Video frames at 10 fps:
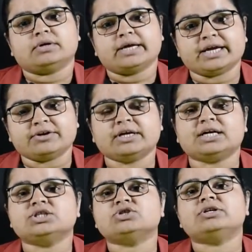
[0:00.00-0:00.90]

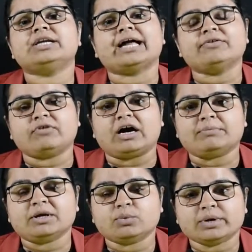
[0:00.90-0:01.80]
agricultural and
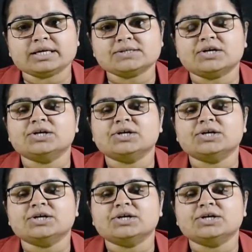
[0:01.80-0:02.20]
farming ways.